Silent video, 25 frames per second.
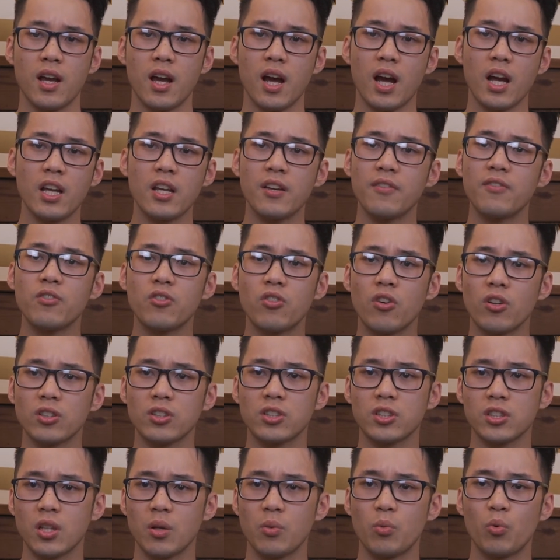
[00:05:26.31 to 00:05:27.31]
I even got
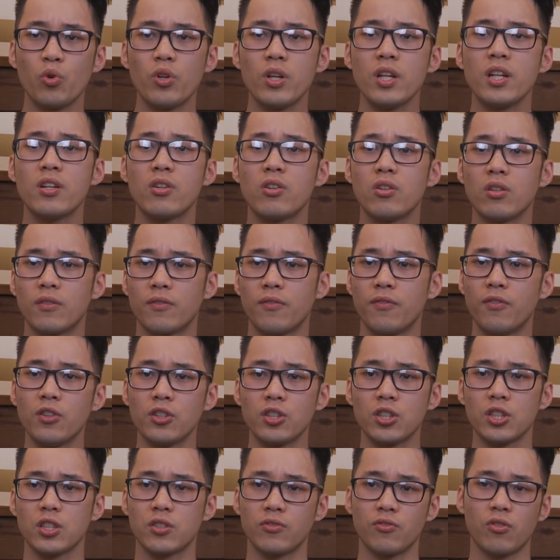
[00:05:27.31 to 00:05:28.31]
some really good
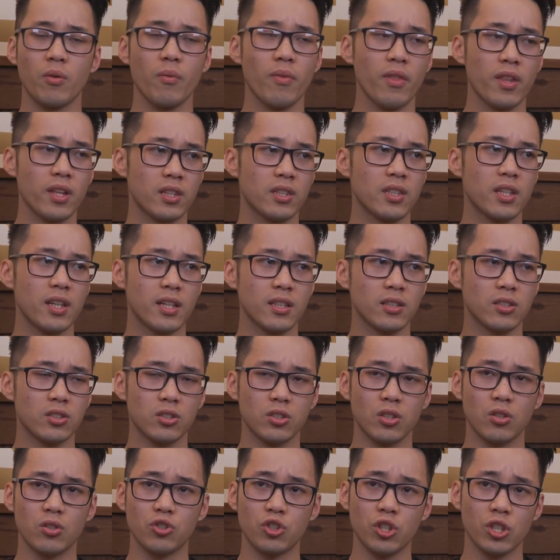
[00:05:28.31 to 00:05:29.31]
footage from that day,
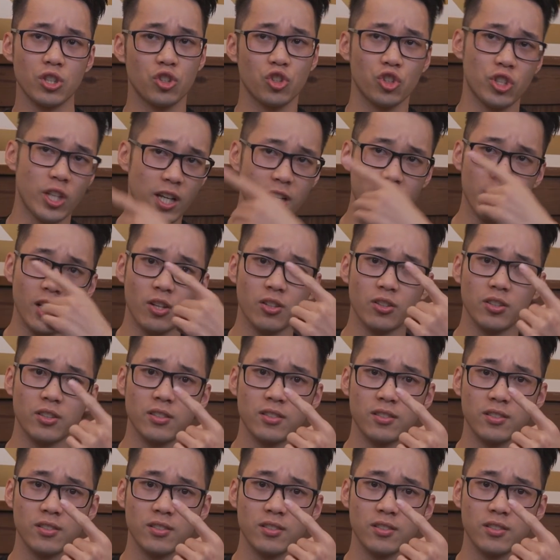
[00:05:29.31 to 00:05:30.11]
so just check it out.